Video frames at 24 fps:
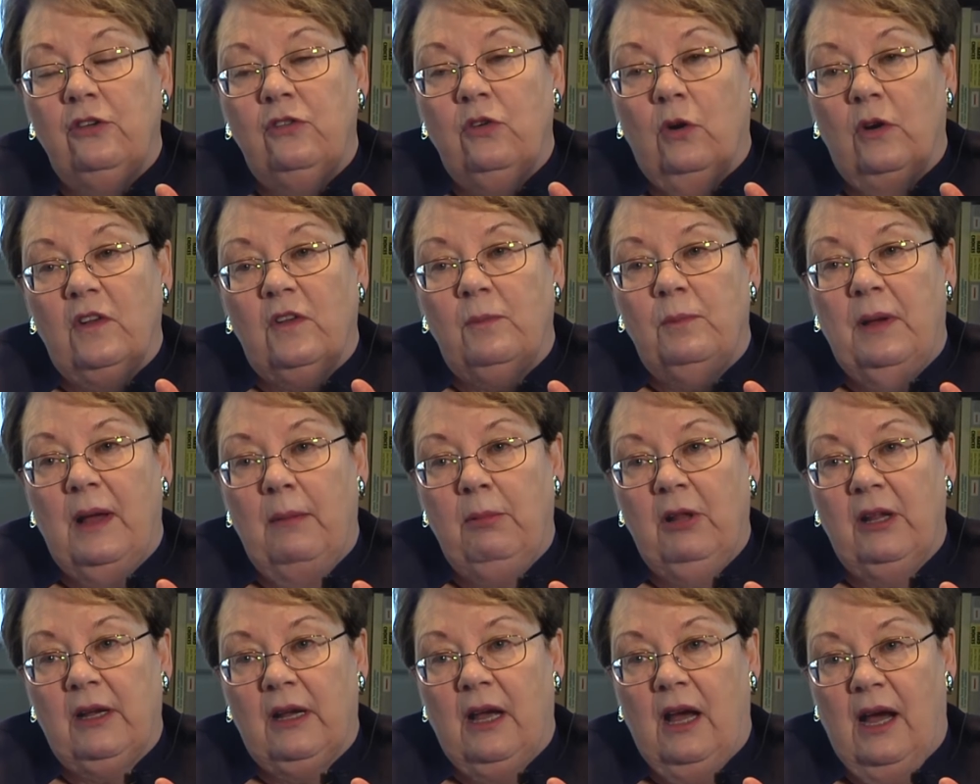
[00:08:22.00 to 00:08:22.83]
towards
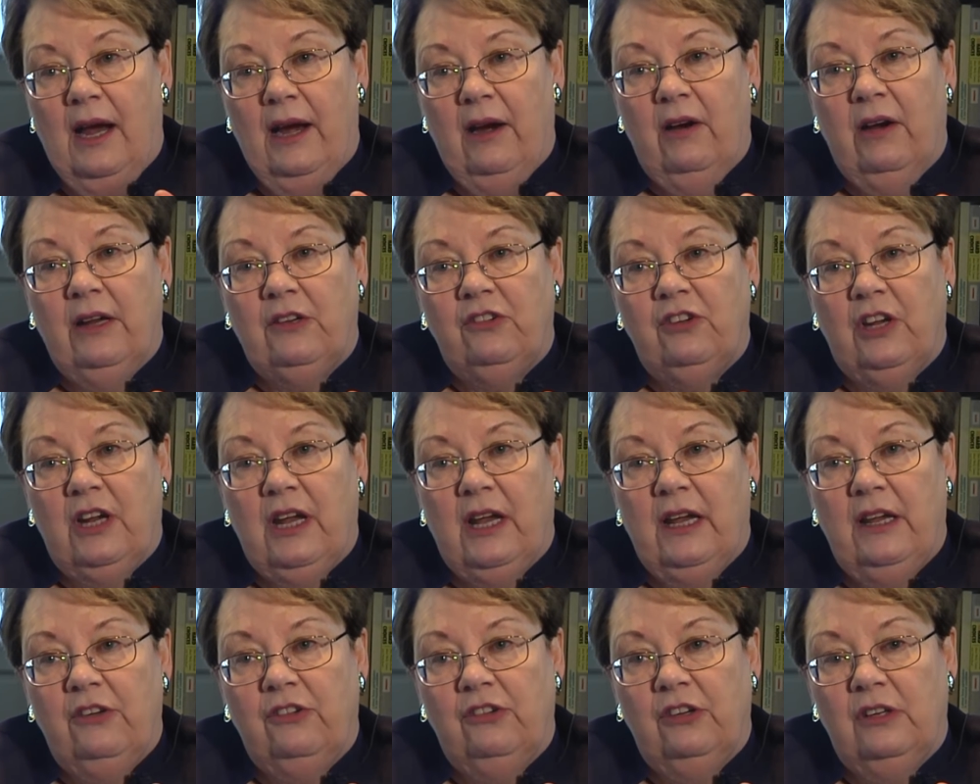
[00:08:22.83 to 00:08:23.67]
public higher
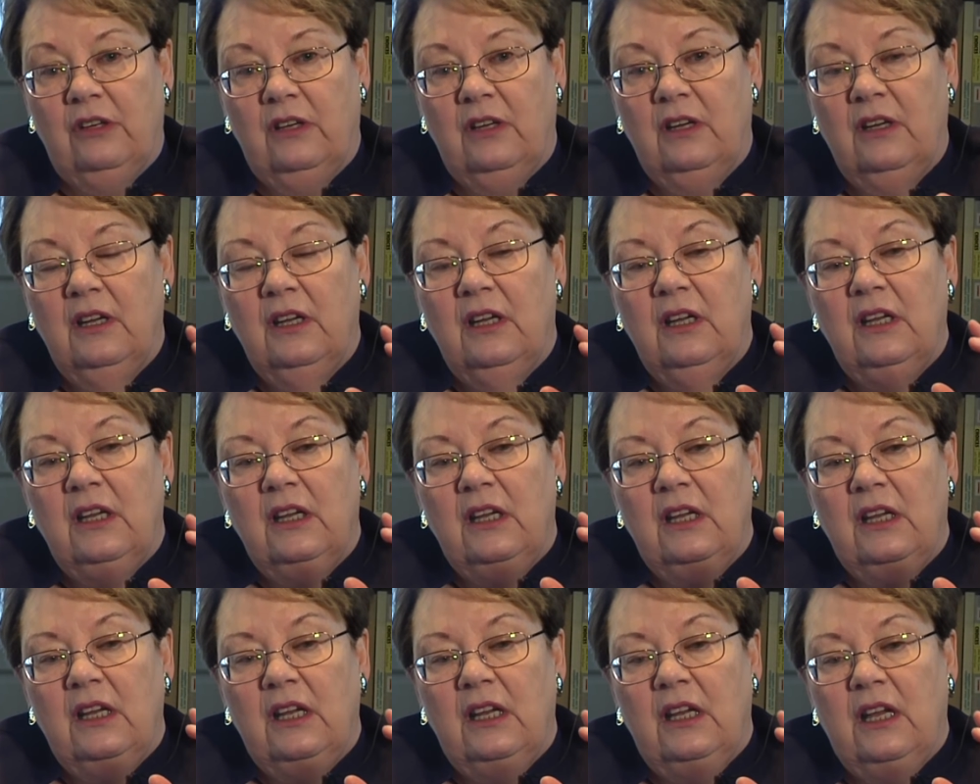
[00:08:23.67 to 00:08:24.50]
education
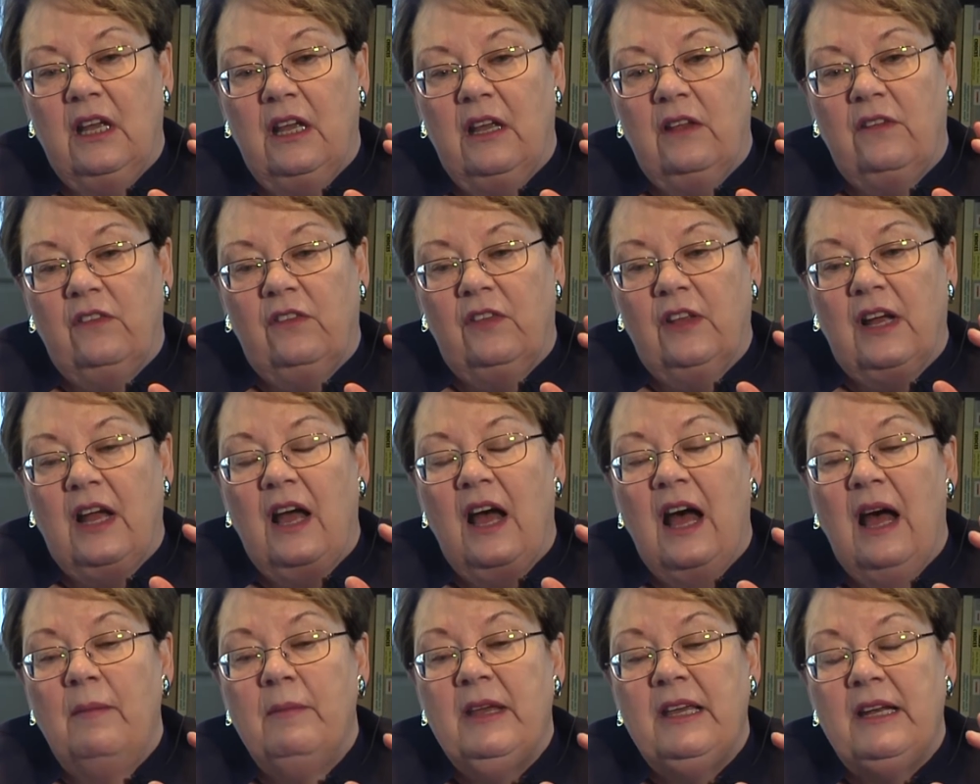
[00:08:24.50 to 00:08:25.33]
is the
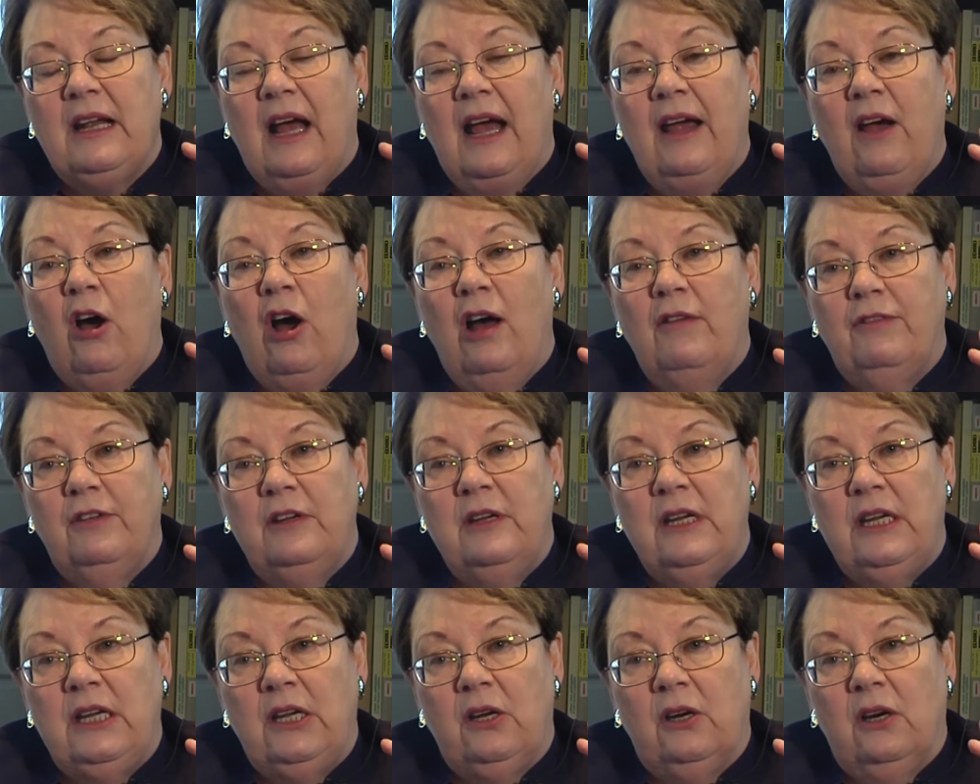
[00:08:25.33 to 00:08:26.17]
comment I often
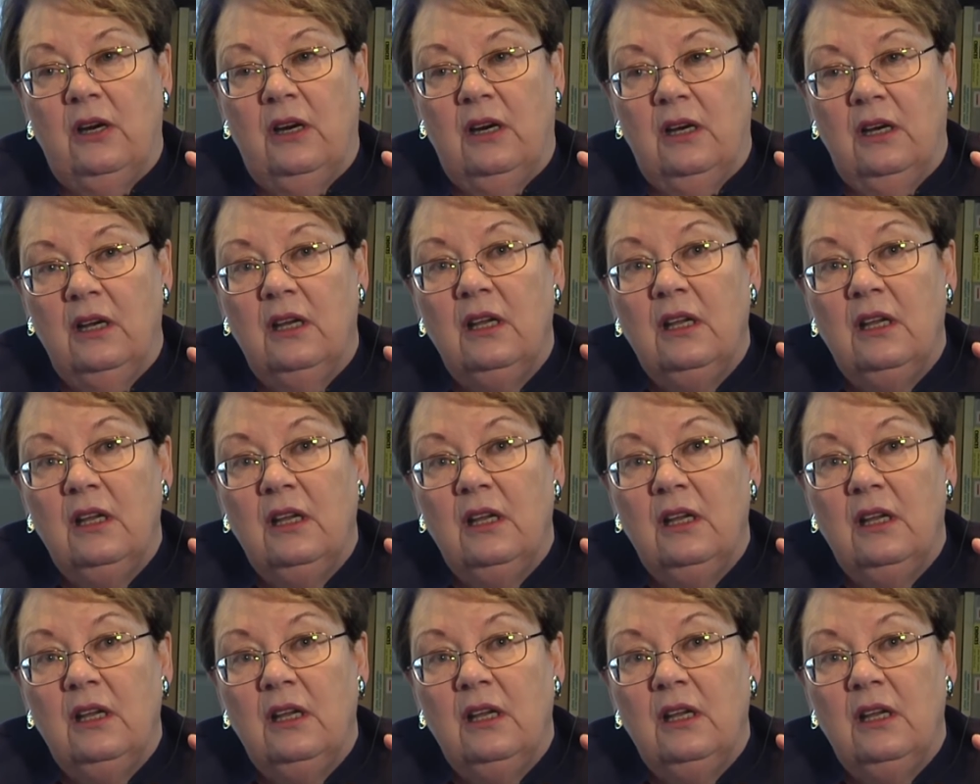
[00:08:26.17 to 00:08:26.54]
hear,